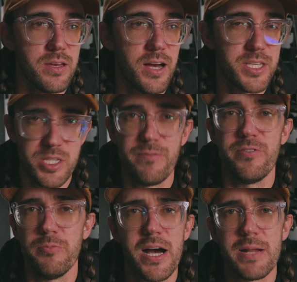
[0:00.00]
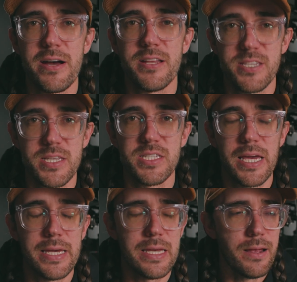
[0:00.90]
I still feel bad about it to this
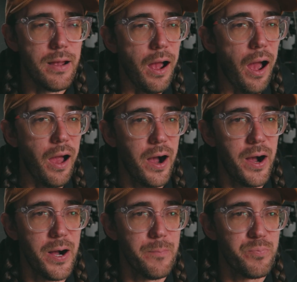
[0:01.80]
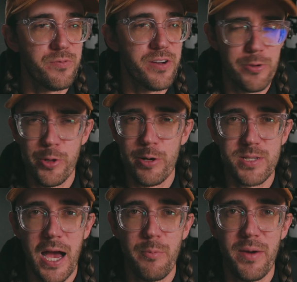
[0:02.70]
day. very low
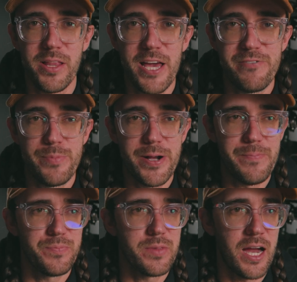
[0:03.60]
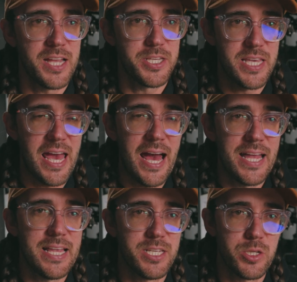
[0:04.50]
time in my life, but I
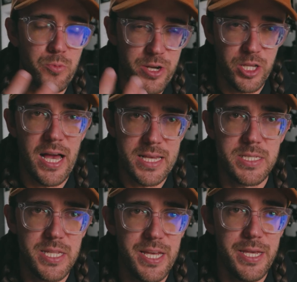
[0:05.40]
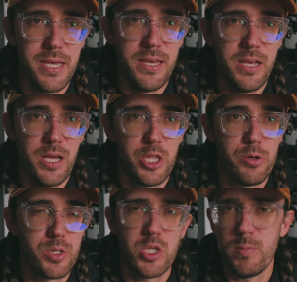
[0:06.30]
just realized that
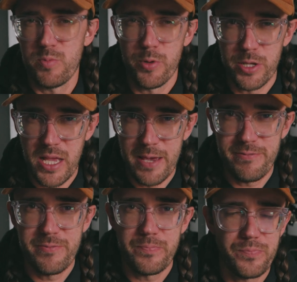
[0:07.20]
there is so much more to life,